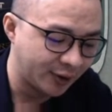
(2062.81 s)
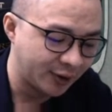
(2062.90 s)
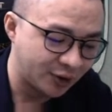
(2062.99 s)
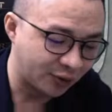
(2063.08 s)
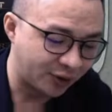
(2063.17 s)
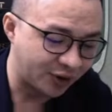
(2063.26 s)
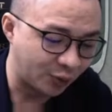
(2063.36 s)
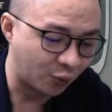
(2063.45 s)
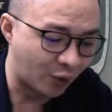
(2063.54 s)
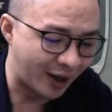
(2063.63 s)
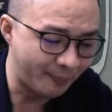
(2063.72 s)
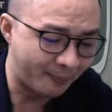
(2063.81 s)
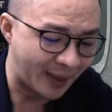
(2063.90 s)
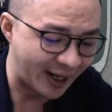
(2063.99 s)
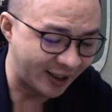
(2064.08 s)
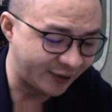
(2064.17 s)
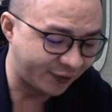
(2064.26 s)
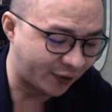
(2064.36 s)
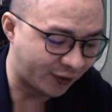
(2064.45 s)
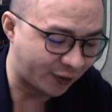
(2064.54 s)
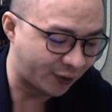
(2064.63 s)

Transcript: So this is 1 minus 4